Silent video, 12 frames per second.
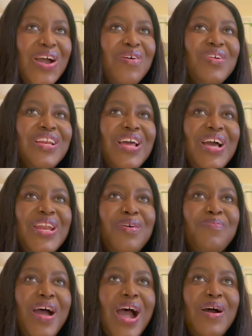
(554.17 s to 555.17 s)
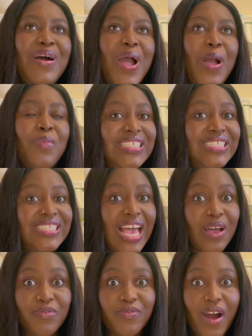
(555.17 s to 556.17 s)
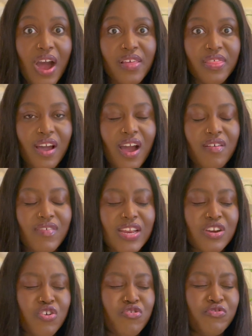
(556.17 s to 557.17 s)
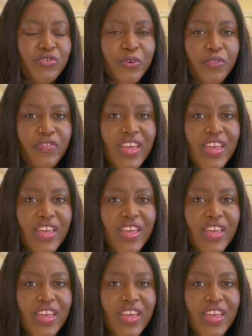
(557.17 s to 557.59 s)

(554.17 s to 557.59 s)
we learn about his stepfather and the cruel